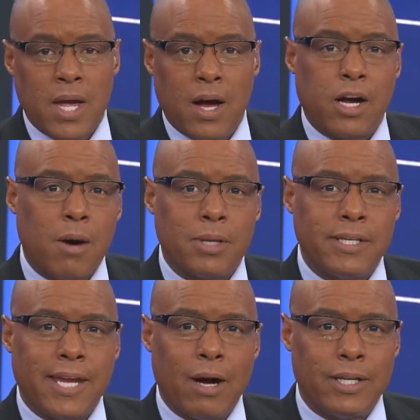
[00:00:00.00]
A
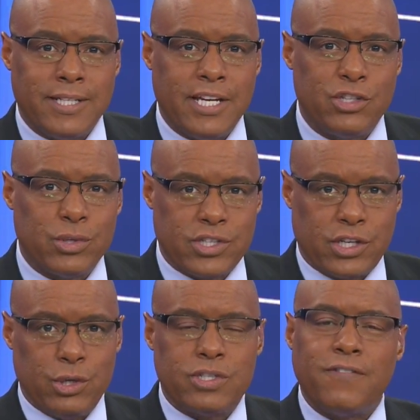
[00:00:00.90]
Cumberland County teacher is
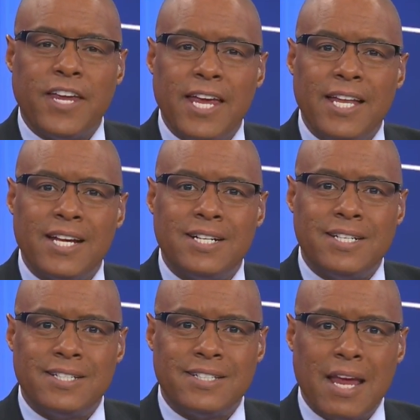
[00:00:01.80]
accused of hitting a
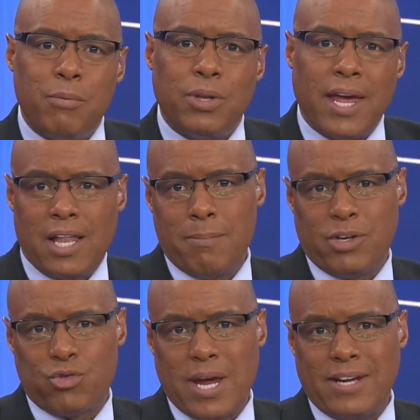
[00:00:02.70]
disabled
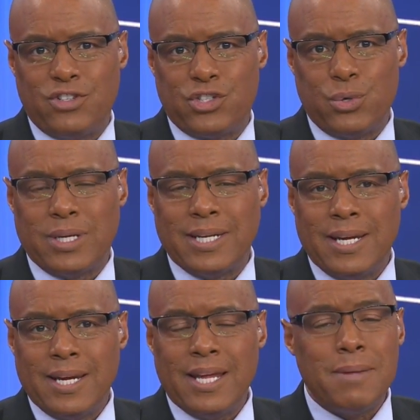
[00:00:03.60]
elementary age student
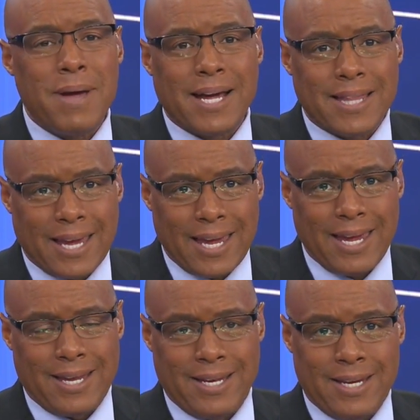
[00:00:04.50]
in the back of the
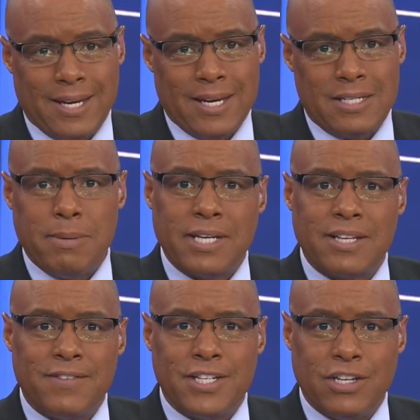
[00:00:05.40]
head. CBS
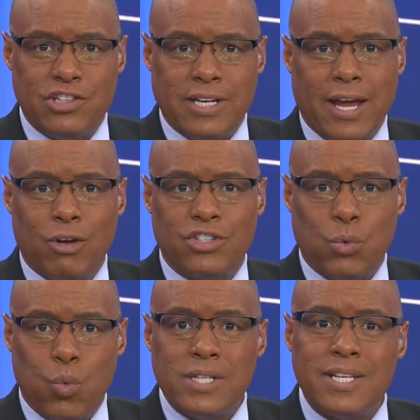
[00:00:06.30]
17 Sheena
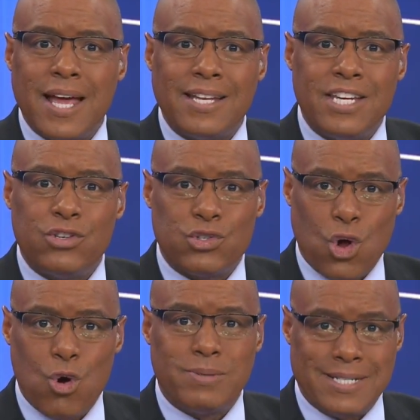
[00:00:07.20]
Elzy went to that teacher's
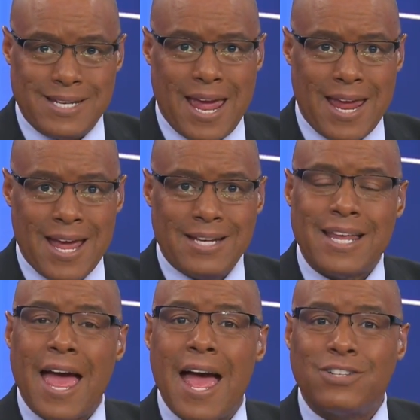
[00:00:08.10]
home today
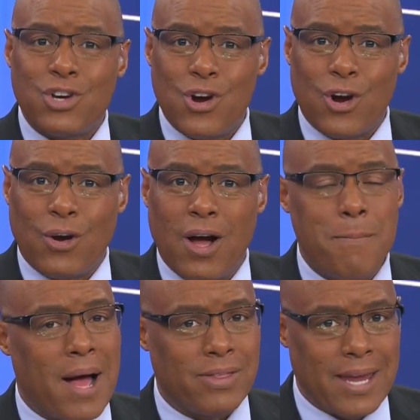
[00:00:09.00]
to ask her
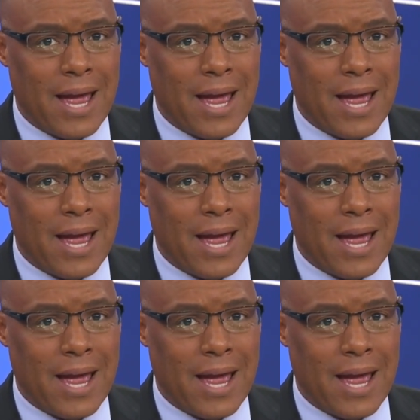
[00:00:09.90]
about the